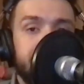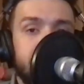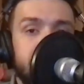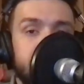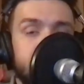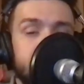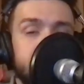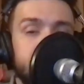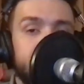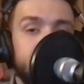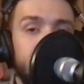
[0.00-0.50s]

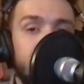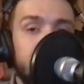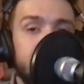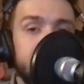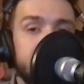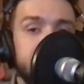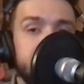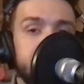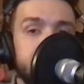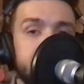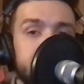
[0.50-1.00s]
You can probably
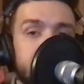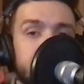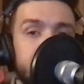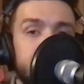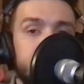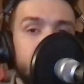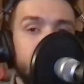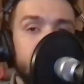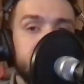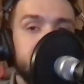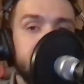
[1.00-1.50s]
assume that
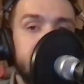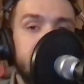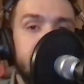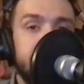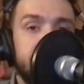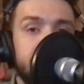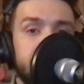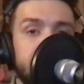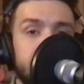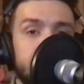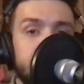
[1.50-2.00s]
most
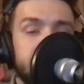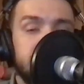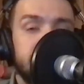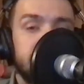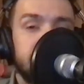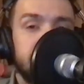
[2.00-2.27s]
every coach that